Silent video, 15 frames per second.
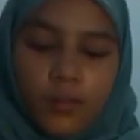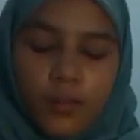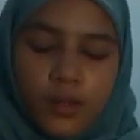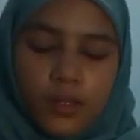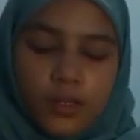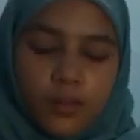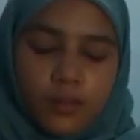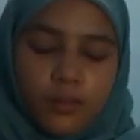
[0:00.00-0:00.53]

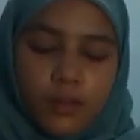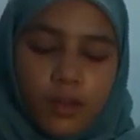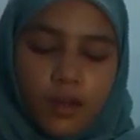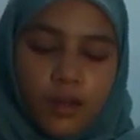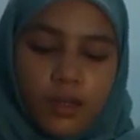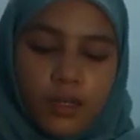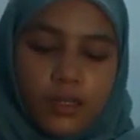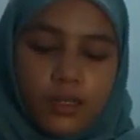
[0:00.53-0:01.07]
Maritime
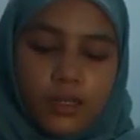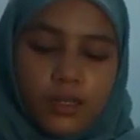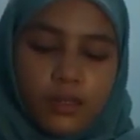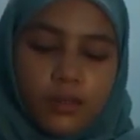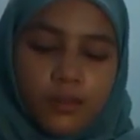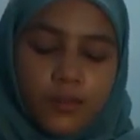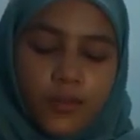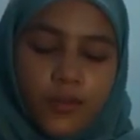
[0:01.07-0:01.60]
law
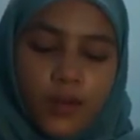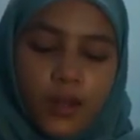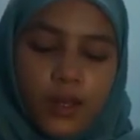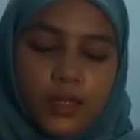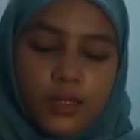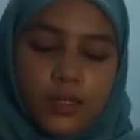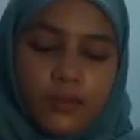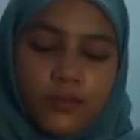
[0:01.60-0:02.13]
is
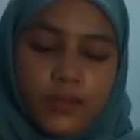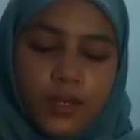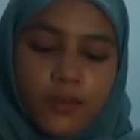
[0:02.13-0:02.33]
comprised of